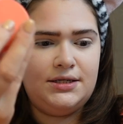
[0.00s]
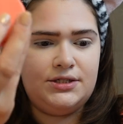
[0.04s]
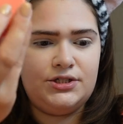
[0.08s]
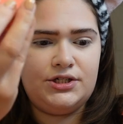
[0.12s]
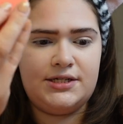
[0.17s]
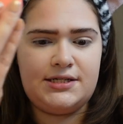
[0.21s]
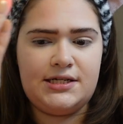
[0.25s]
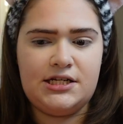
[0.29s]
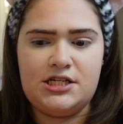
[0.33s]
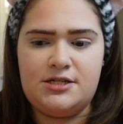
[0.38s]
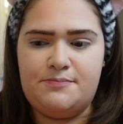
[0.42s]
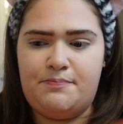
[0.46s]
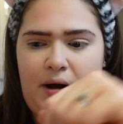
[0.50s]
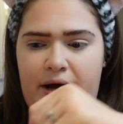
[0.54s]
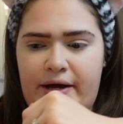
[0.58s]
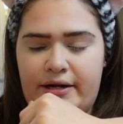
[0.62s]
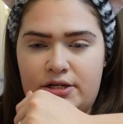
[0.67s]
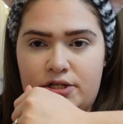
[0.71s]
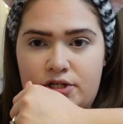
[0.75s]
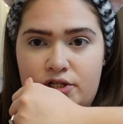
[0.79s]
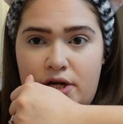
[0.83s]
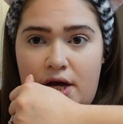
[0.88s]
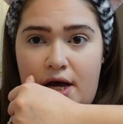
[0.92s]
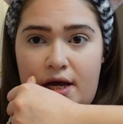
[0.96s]
just a
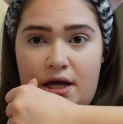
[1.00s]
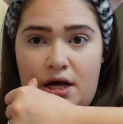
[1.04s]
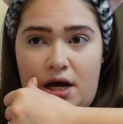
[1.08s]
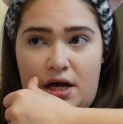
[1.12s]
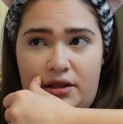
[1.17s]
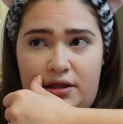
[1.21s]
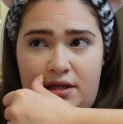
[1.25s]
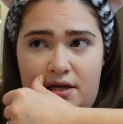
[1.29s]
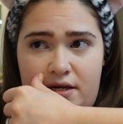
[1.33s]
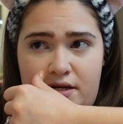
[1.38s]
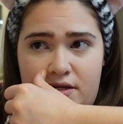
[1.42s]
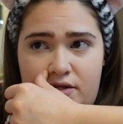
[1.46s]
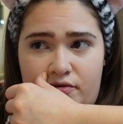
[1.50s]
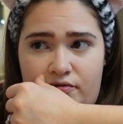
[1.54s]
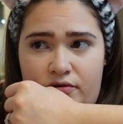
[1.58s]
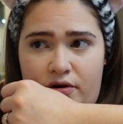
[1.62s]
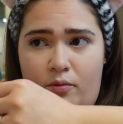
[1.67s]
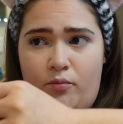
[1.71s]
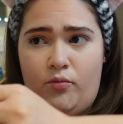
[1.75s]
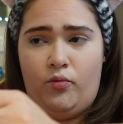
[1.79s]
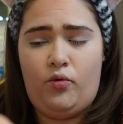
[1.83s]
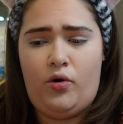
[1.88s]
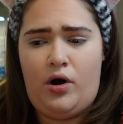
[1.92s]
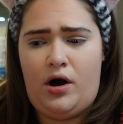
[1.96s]
sponge. I got these
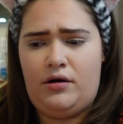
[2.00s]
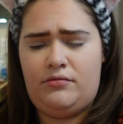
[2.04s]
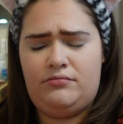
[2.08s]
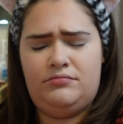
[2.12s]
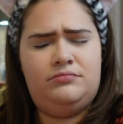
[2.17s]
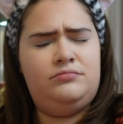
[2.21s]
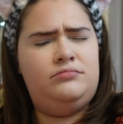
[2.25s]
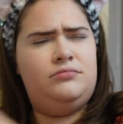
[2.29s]
from Target.